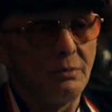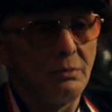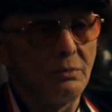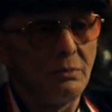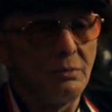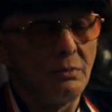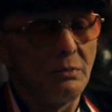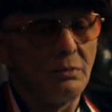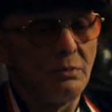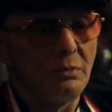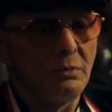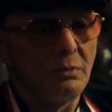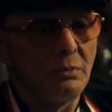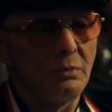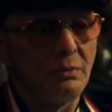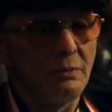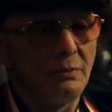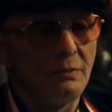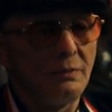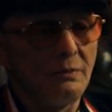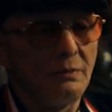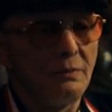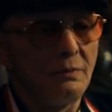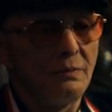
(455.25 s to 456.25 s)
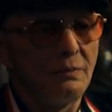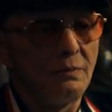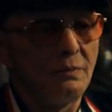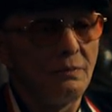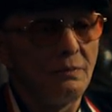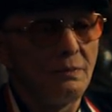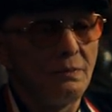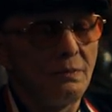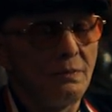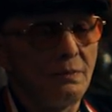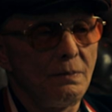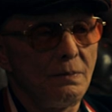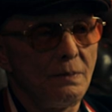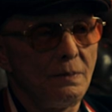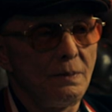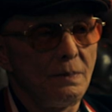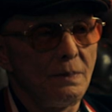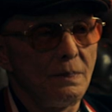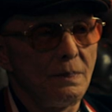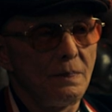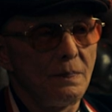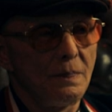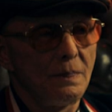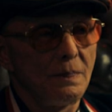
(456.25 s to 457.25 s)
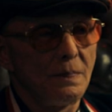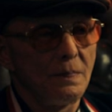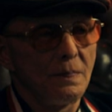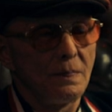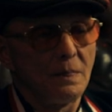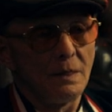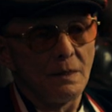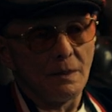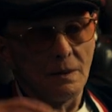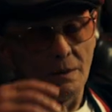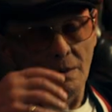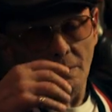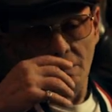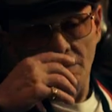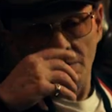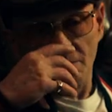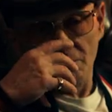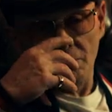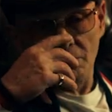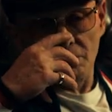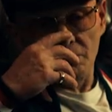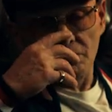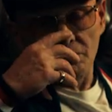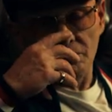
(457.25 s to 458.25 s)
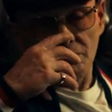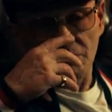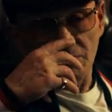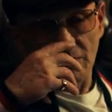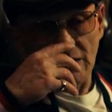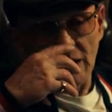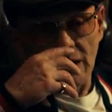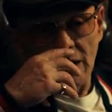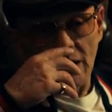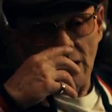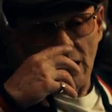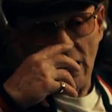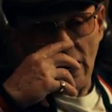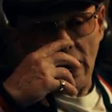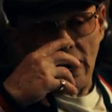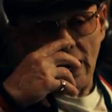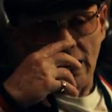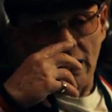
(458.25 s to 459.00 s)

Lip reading: Nobody speaks.